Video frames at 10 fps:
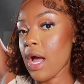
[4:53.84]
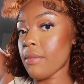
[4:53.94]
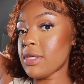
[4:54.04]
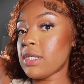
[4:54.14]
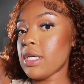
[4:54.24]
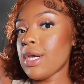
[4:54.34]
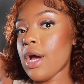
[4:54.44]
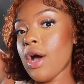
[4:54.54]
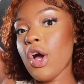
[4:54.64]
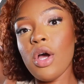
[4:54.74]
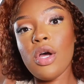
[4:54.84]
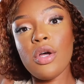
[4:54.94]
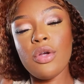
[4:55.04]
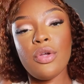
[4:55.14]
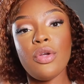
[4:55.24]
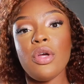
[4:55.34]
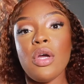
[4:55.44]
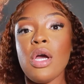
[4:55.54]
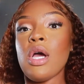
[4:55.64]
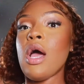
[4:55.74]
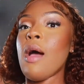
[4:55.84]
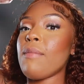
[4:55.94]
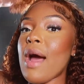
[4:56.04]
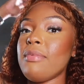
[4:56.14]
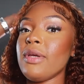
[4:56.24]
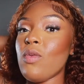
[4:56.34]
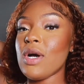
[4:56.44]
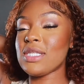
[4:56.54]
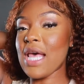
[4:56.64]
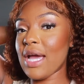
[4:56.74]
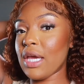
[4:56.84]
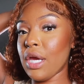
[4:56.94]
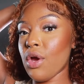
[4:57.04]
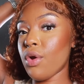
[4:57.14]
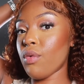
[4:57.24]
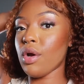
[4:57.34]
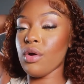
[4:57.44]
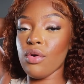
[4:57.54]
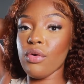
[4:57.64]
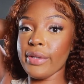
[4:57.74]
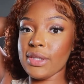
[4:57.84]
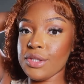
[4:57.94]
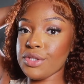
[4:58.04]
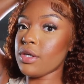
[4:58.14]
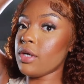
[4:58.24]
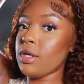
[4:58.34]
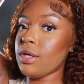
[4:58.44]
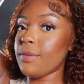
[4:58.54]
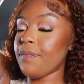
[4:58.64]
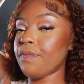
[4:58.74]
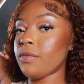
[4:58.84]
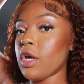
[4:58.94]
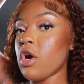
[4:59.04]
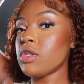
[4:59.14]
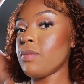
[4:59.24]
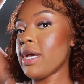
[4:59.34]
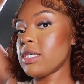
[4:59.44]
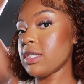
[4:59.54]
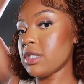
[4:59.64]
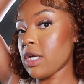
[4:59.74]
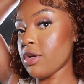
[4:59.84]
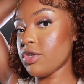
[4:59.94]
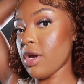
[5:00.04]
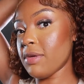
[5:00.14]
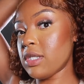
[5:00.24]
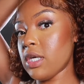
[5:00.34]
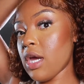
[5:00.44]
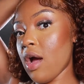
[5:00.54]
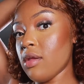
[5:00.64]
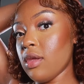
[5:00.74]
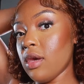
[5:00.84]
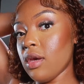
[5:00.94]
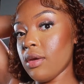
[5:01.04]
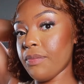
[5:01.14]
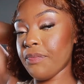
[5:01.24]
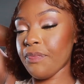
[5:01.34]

i'm gonna see y'all probably once I get on the road going to um, Goals Plastic Surgery, I'm gonna see y'all then.